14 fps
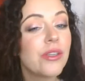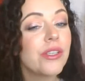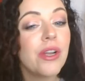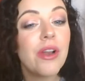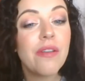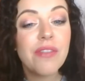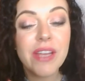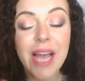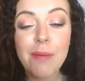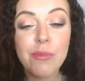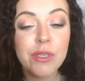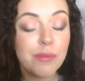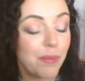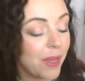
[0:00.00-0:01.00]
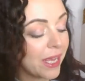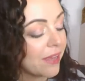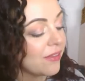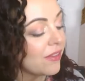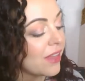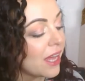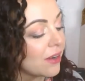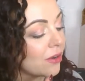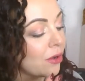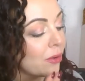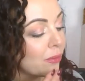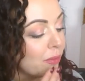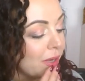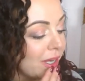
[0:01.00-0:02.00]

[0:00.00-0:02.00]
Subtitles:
So I don't know if the camera's picking that up